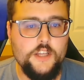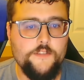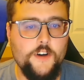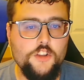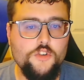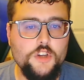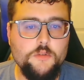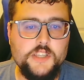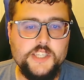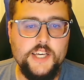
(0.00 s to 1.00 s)
Following
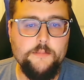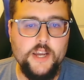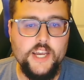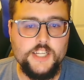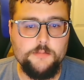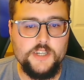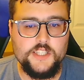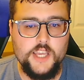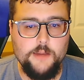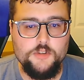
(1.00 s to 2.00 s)
was said by Xbox
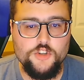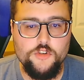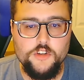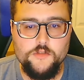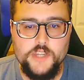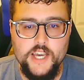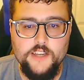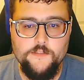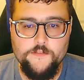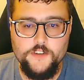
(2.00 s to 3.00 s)
Game Studios
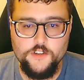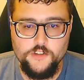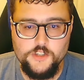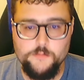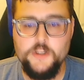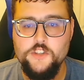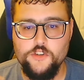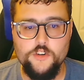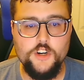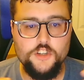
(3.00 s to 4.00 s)
head Phil
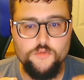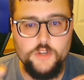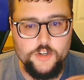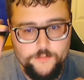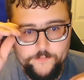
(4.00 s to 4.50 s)
Spencer on Twitter